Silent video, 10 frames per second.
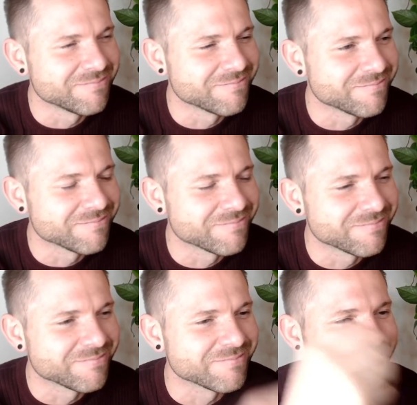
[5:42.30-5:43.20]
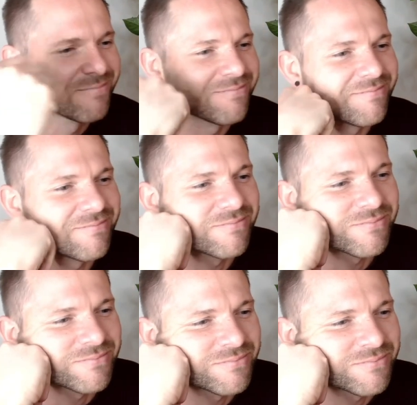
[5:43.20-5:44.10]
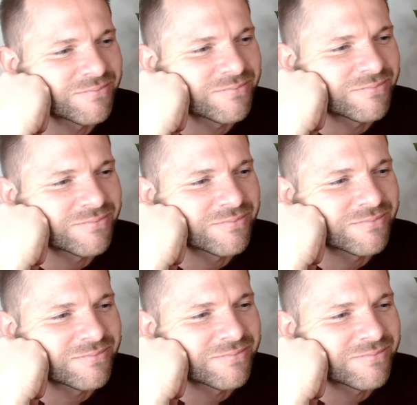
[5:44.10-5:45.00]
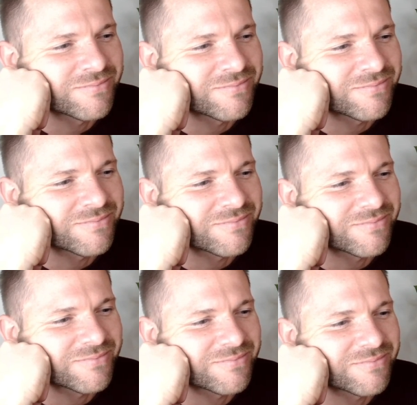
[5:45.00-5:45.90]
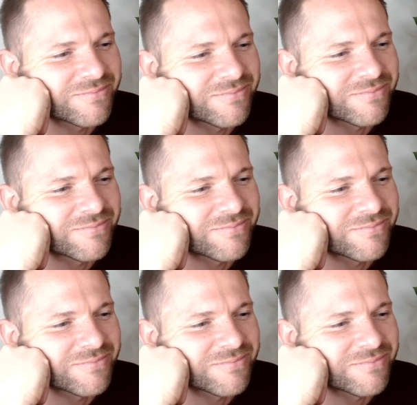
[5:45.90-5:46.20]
Nobody speaks.